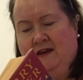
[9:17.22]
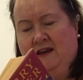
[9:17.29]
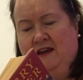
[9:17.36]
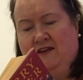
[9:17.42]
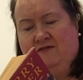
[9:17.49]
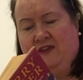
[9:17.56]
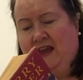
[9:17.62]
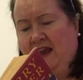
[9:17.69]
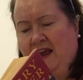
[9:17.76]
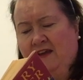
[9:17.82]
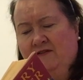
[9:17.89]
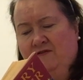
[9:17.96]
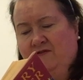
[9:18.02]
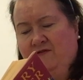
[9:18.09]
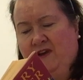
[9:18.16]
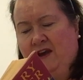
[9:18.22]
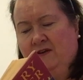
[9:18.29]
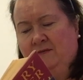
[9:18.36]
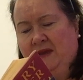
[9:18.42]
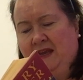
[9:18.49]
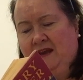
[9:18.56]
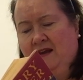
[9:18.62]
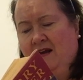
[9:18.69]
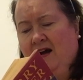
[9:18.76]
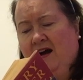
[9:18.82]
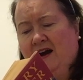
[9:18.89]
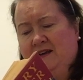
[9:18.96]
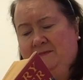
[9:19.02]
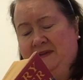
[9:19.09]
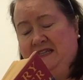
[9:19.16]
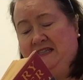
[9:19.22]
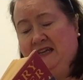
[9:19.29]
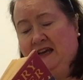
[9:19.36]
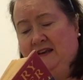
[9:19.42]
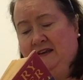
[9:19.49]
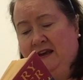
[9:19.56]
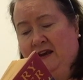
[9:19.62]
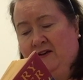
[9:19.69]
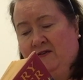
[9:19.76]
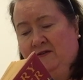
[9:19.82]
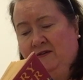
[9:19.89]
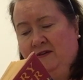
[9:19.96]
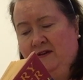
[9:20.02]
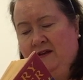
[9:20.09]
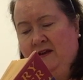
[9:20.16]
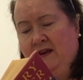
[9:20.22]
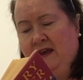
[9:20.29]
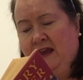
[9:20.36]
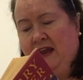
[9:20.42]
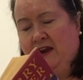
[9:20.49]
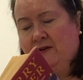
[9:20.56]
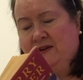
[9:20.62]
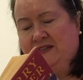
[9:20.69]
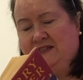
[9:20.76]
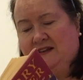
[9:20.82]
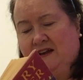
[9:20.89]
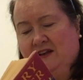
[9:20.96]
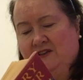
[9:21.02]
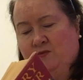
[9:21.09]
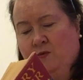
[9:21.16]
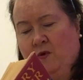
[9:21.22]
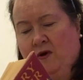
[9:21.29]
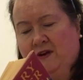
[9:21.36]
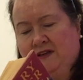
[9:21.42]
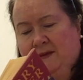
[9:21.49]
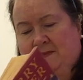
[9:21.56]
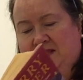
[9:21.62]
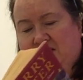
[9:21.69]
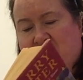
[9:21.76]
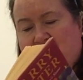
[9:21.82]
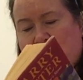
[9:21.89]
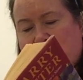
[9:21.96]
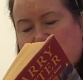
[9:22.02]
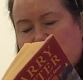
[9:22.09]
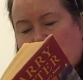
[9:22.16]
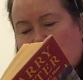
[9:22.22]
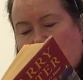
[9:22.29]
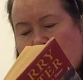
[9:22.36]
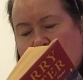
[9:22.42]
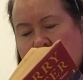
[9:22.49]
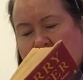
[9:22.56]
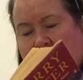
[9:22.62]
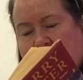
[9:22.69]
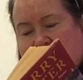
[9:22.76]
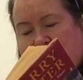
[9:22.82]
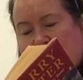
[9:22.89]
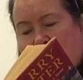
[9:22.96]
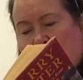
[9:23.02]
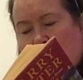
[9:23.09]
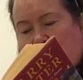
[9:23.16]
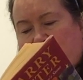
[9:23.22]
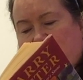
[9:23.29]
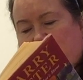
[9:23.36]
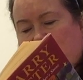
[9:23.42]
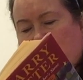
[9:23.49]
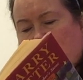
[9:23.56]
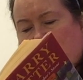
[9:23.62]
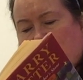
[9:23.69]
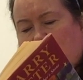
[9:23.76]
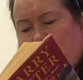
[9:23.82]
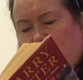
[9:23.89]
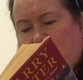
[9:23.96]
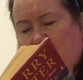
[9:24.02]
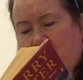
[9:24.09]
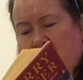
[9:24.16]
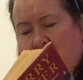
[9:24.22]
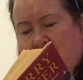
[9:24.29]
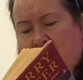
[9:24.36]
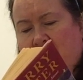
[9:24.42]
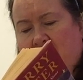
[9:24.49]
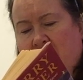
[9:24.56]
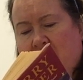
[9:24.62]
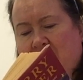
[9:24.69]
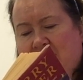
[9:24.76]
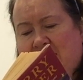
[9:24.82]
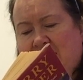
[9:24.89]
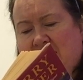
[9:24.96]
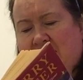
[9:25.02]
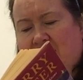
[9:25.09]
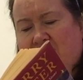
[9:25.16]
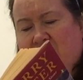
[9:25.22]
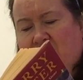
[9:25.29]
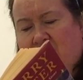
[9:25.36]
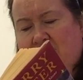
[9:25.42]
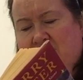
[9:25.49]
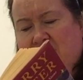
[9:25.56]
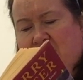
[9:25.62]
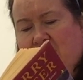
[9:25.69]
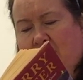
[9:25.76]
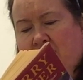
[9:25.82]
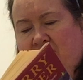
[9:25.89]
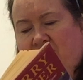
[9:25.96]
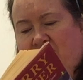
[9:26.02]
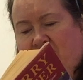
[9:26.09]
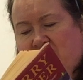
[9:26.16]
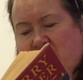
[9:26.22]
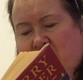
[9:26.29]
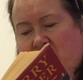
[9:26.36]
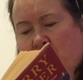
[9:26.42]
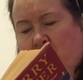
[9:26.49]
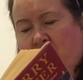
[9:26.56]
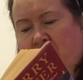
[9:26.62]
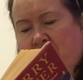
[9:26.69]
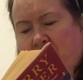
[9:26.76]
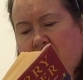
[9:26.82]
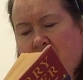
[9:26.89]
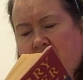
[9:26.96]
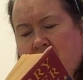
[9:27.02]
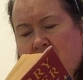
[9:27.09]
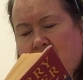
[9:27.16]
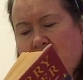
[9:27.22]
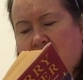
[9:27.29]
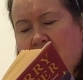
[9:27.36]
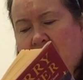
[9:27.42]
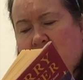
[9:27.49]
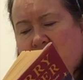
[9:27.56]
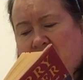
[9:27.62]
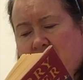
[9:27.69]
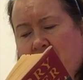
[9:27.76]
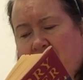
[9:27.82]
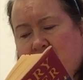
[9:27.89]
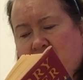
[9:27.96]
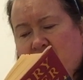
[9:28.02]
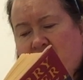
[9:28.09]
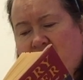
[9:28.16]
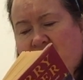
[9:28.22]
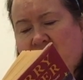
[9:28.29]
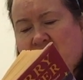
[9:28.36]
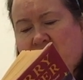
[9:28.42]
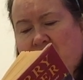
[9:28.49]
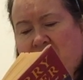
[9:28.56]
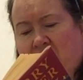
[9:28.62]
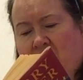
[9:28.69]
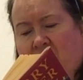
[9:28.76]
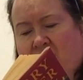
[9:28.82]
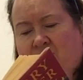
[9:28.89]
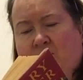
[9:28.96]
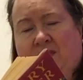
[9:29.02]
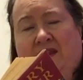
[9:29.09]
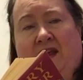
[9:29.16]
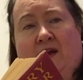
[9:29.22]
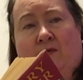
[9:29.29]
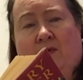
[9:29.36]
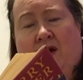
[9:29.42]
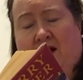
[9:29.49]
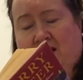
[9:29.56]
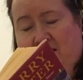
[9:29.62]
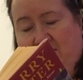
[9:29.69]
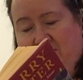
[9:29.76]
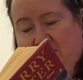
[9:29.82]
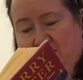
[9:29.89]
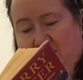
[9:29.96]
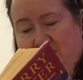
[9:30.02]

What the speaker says: "If they hadn't found me, I'd be dead now." Harry stuck his wand up its nose and Ron knocked it out with his own club. They didn't have time to come and fetch anyone. It was about to finish me off when they arrived.